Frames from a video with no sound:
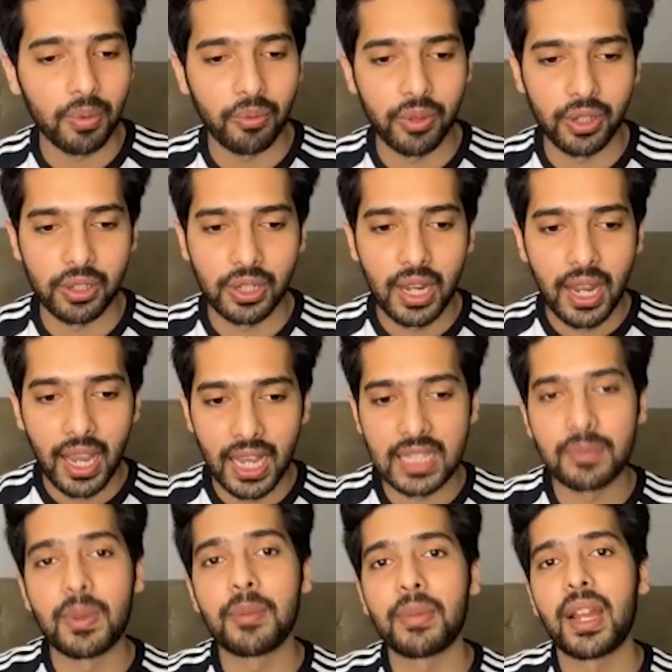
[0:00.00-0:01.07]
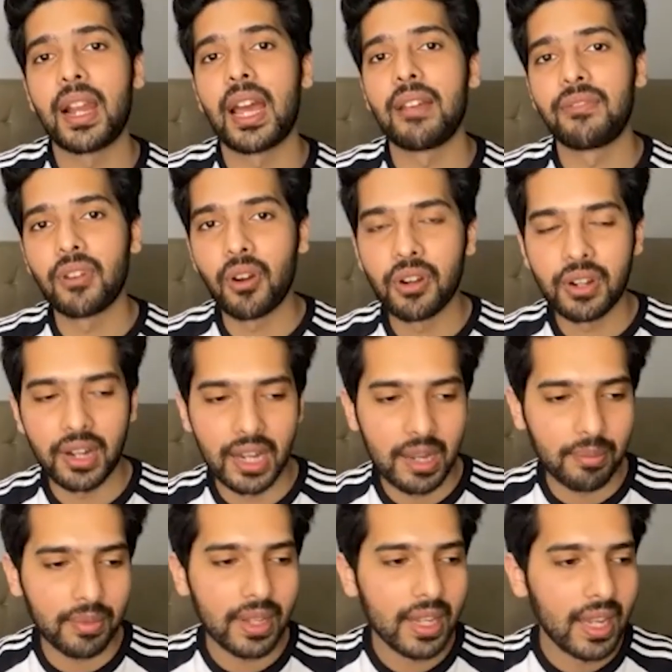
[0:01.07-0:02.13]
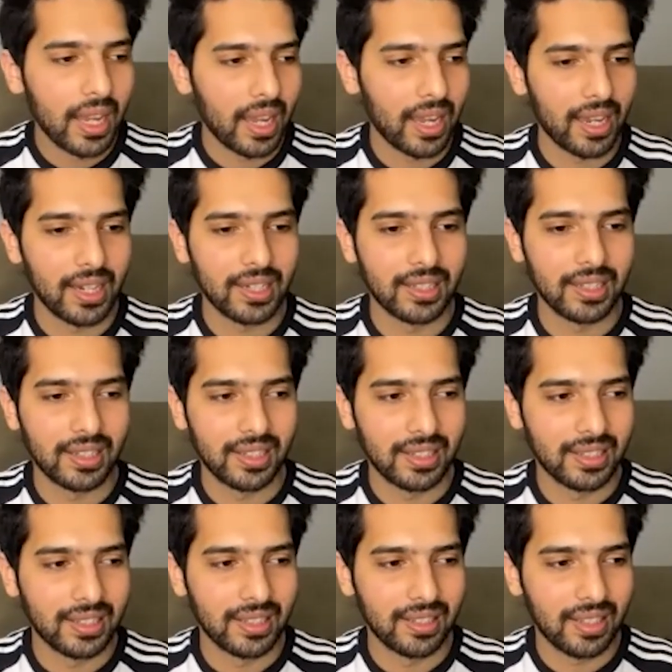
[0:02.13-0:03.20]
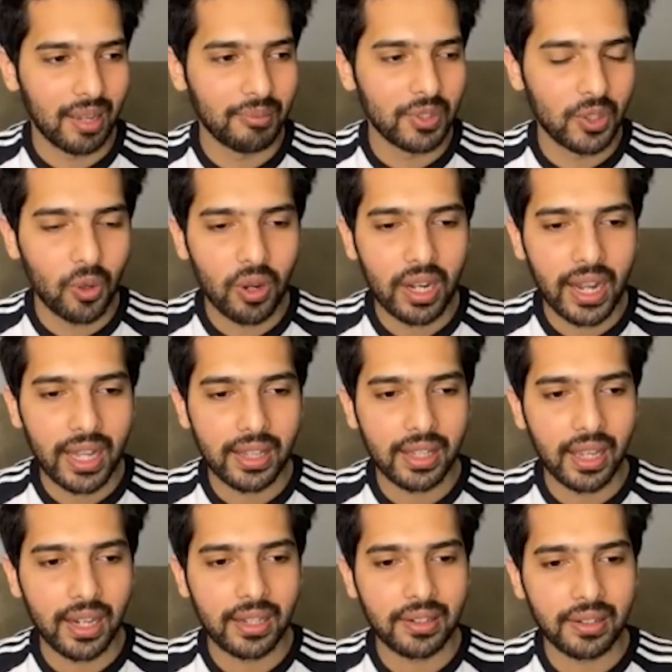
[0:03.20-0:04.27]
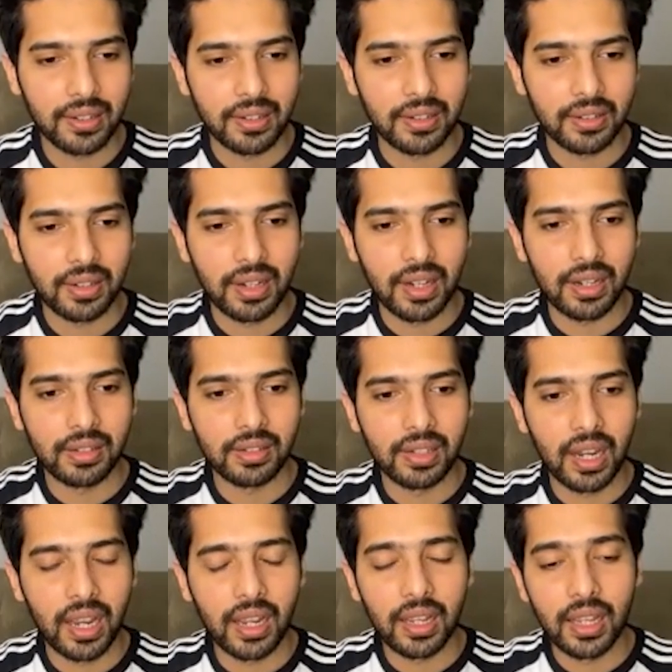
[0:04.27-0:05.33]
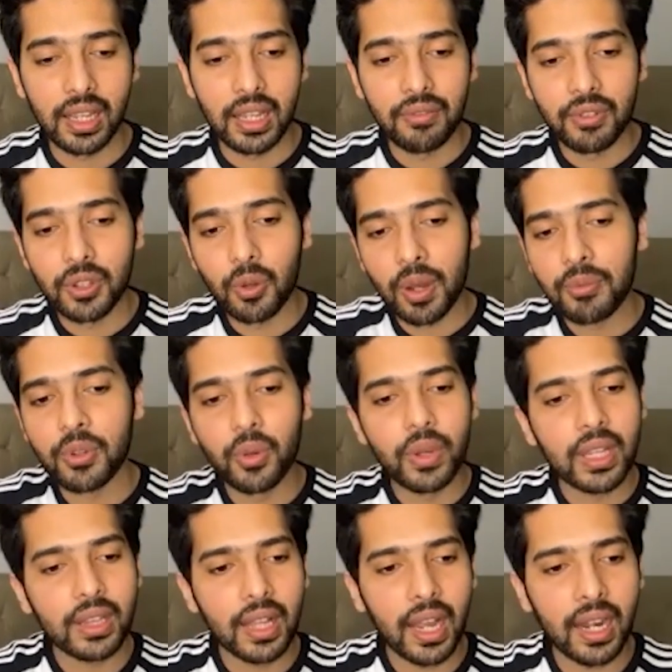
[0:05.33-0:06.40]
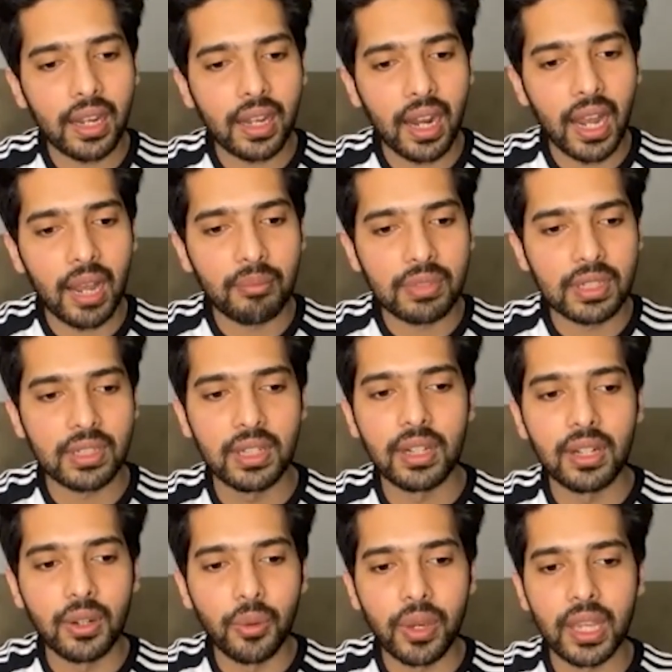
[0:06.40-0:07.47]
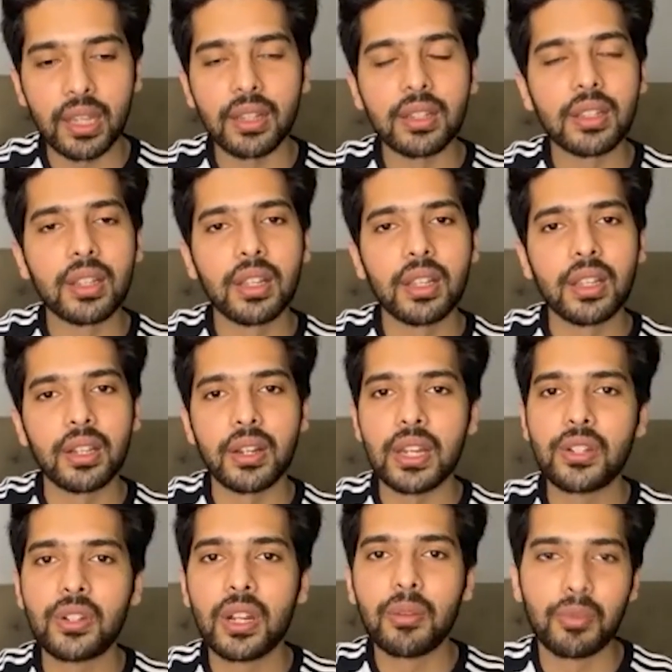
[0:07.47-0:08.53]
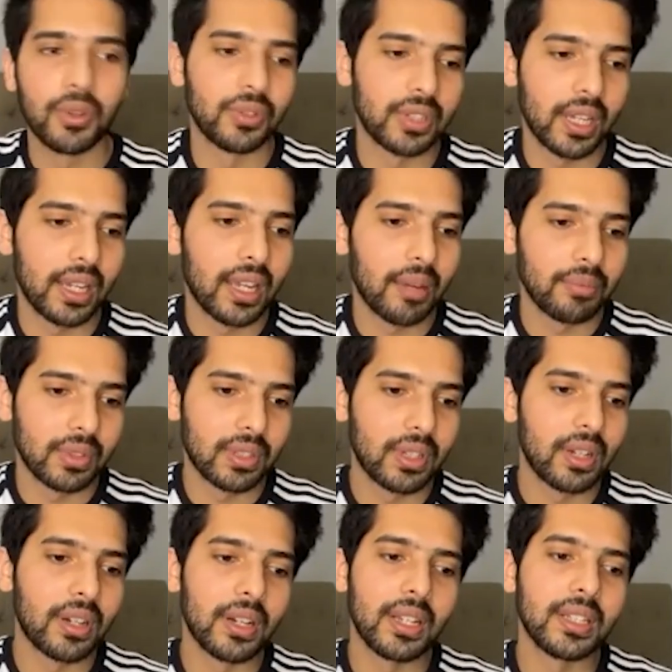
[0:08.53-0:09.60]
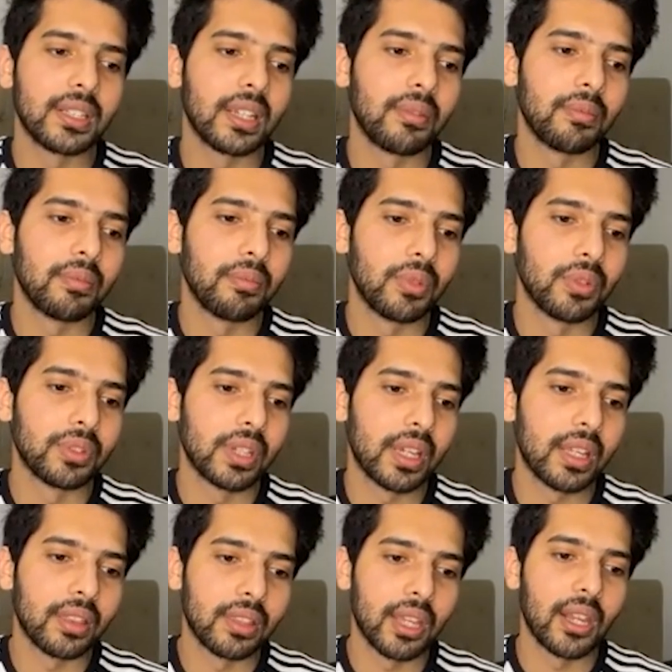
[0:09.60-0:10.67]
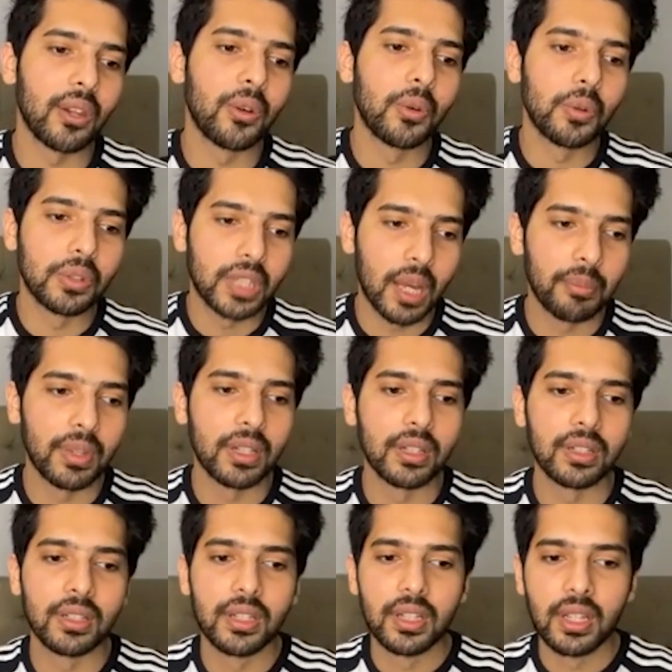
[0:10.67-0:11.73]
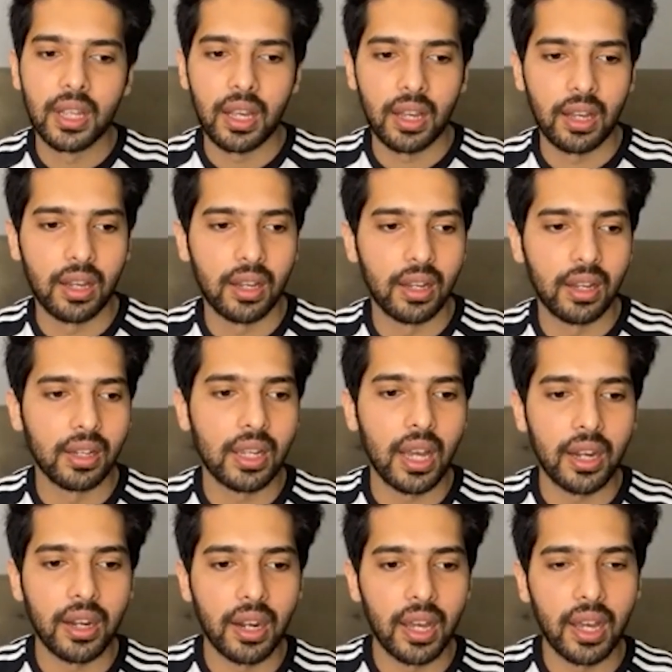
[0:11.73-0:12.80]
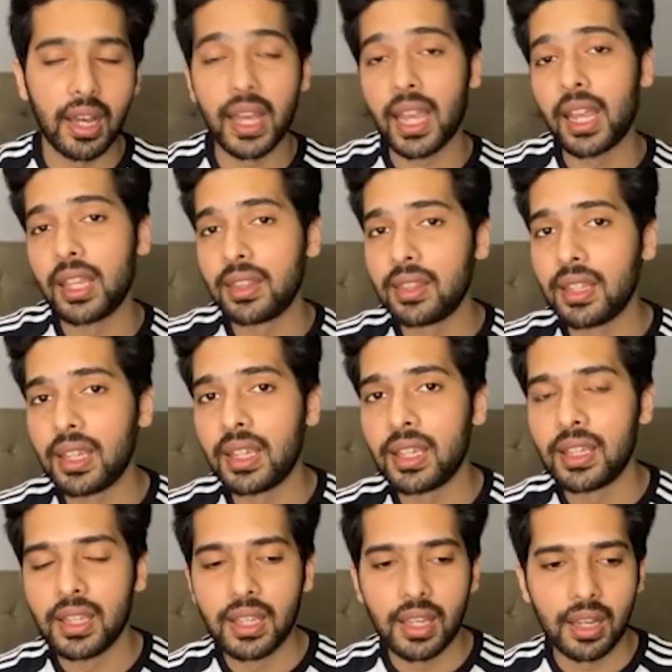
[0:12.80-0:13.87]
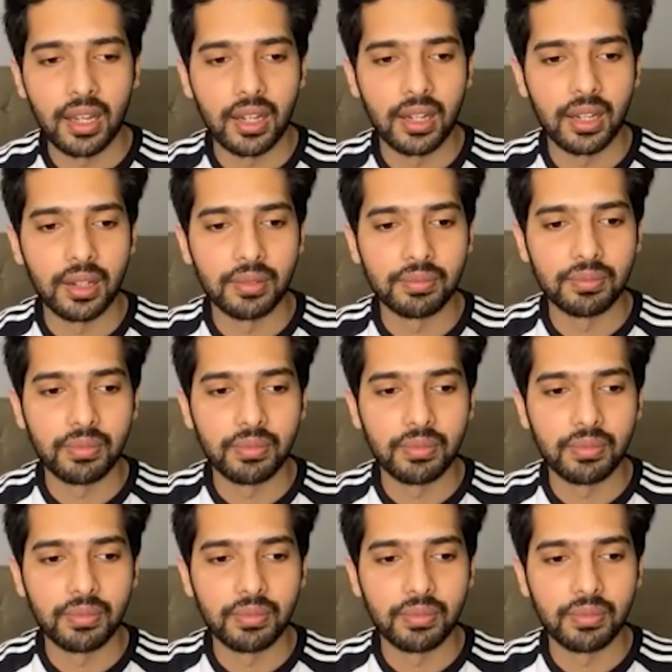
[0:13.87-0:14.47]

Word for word: which has been my lifelong dream. And uh, I'm so glad that even though I'm doing that, I'm still doing regional music. I'm still releasing music in Telugu, Tamil, uh, Kannada, Hindi, uh,